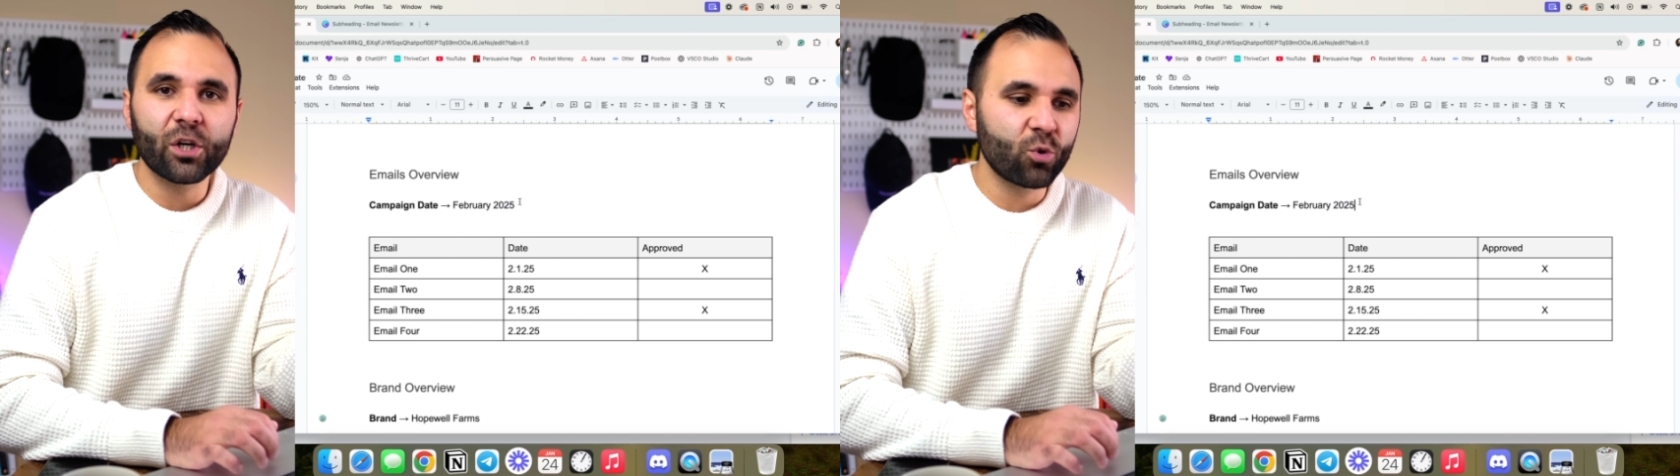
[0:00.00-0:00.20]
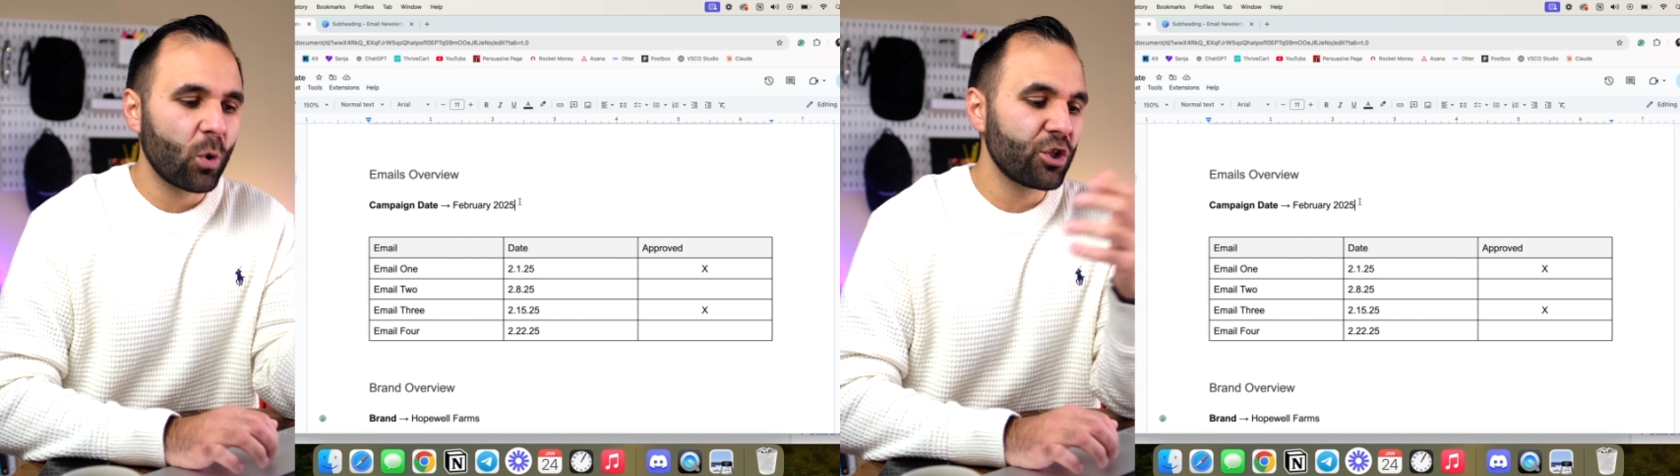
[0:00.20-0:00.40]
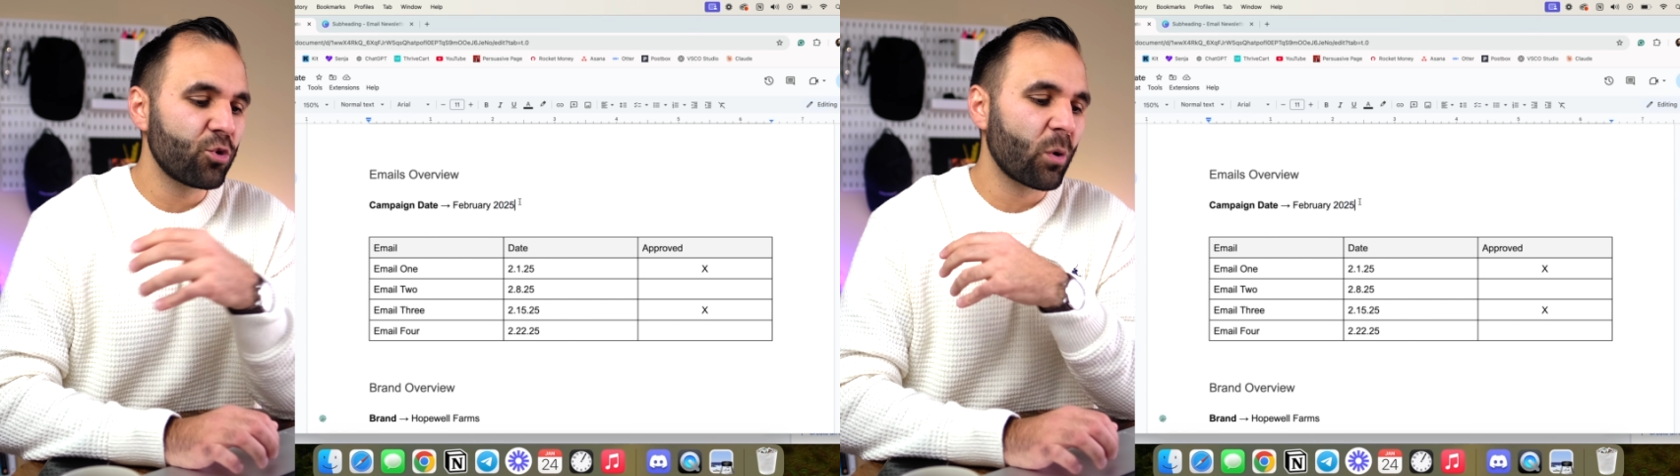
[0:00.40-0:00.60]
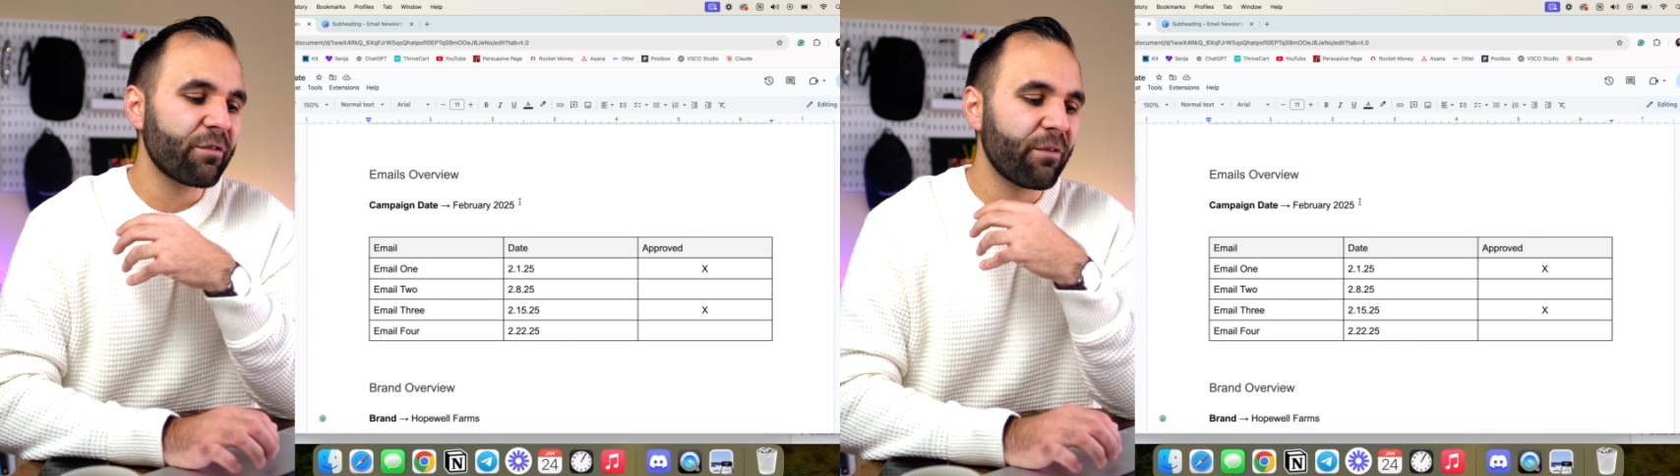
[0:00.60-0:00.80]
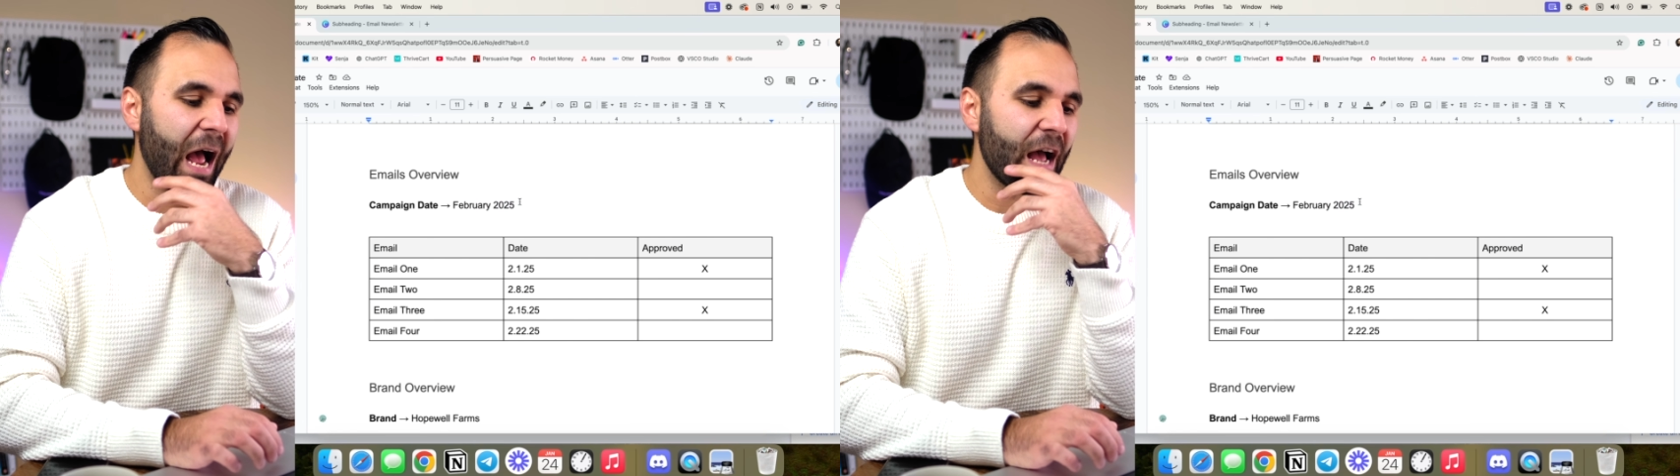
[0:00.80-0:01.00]

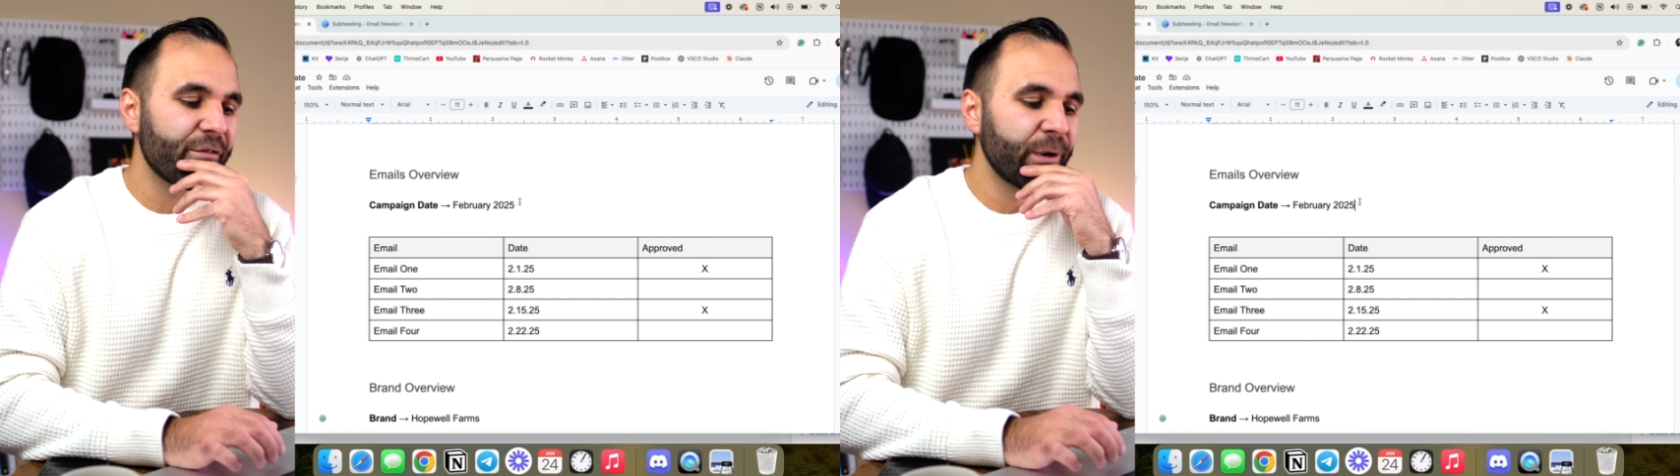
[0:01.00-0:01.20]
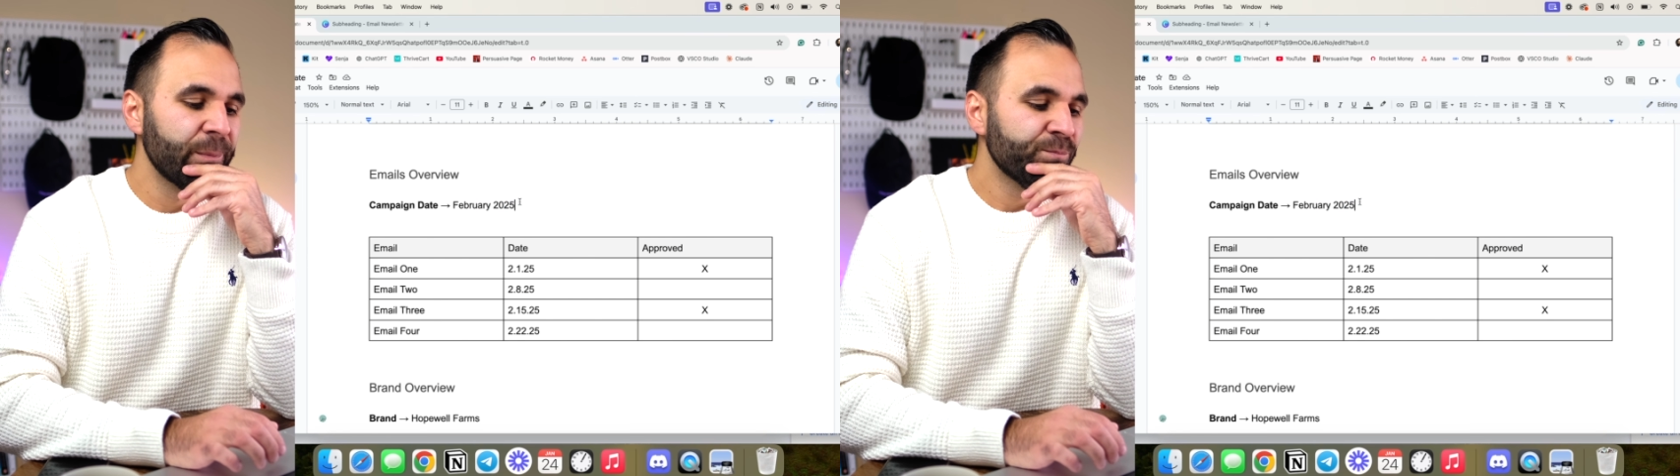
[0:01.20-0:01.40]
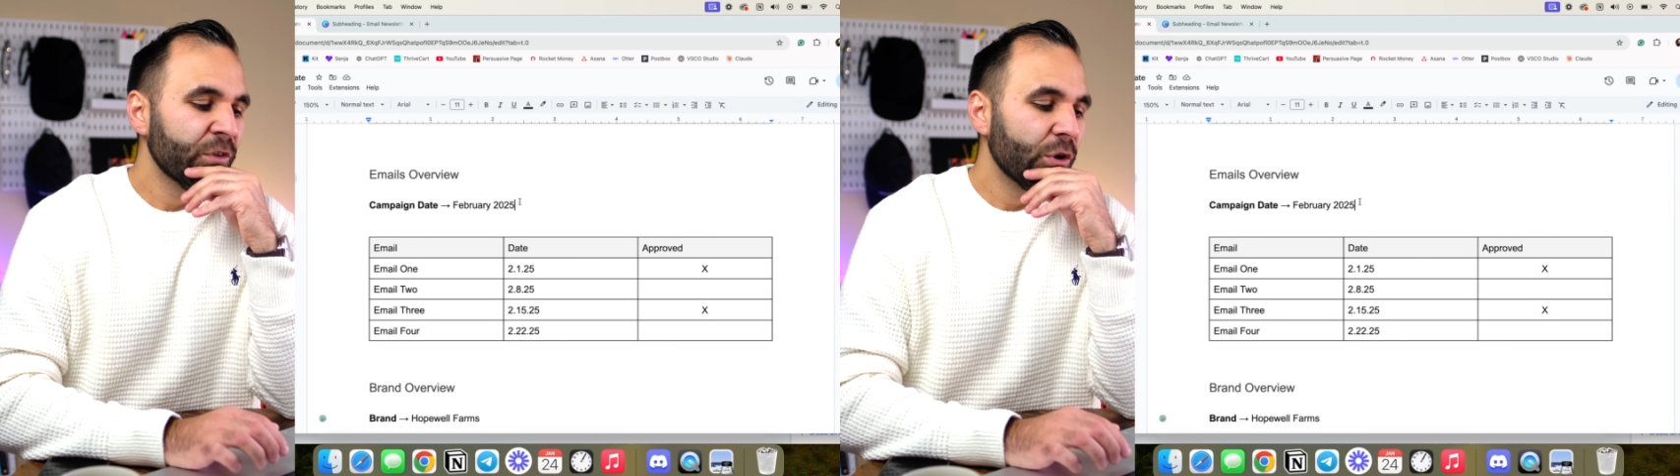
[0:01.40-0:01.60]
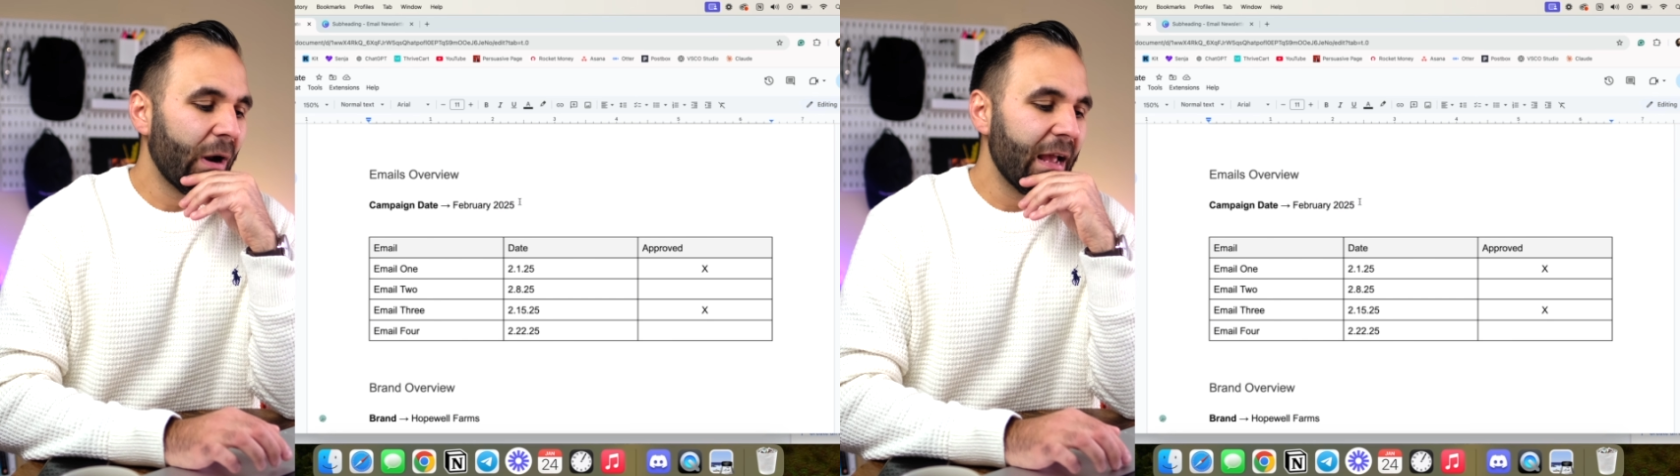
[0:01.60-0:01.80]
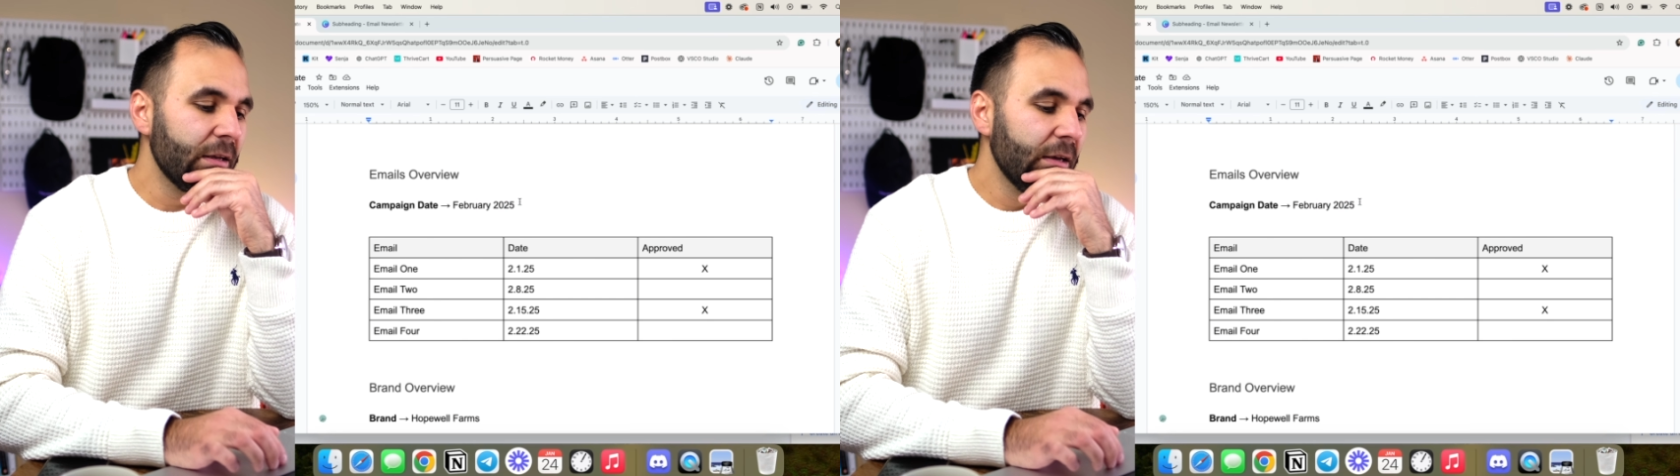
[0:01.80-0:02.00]
2025,
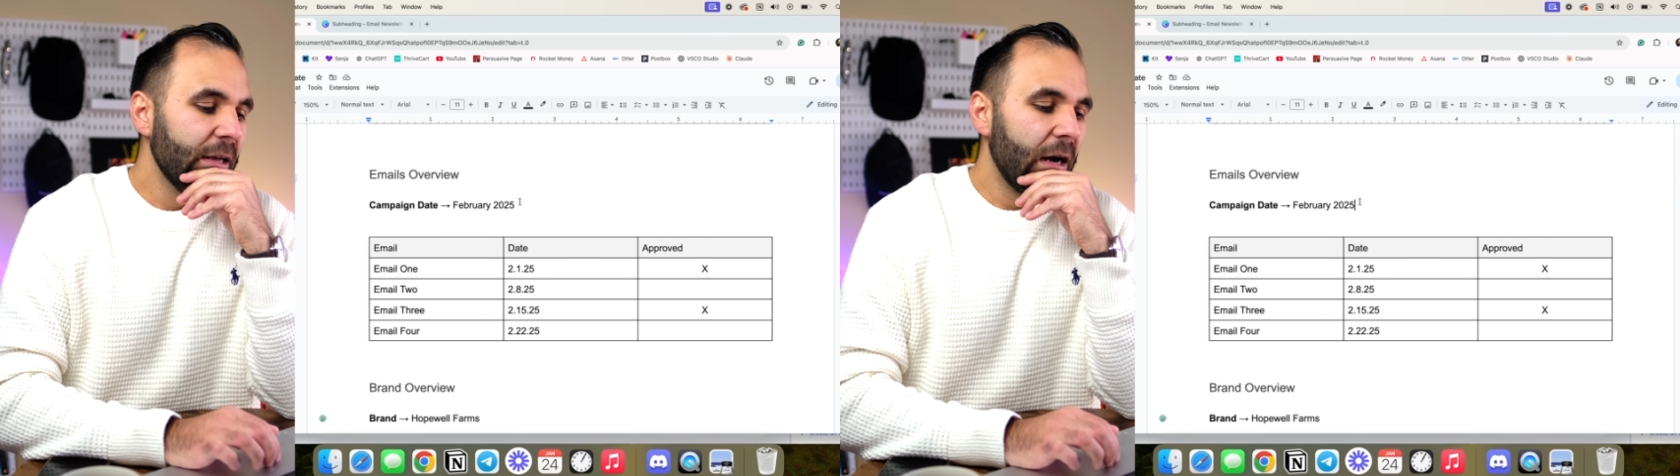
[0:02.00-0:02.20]
right?